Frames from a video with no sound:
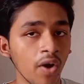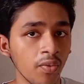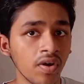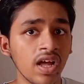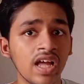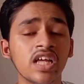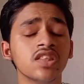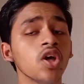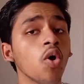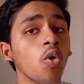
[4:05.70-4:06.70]
Now,
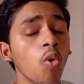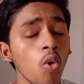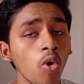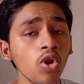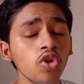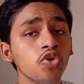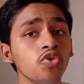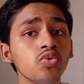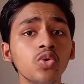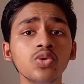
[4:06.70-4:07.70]
the whole
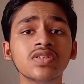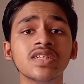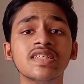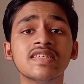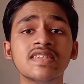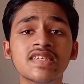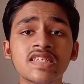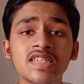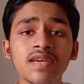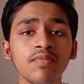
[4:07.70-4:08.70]
root
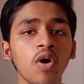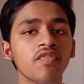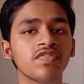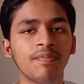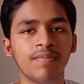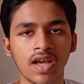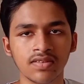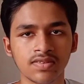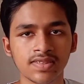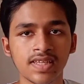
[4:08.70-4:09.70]
system of the
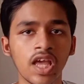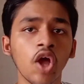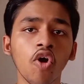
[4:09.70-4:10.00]
plants.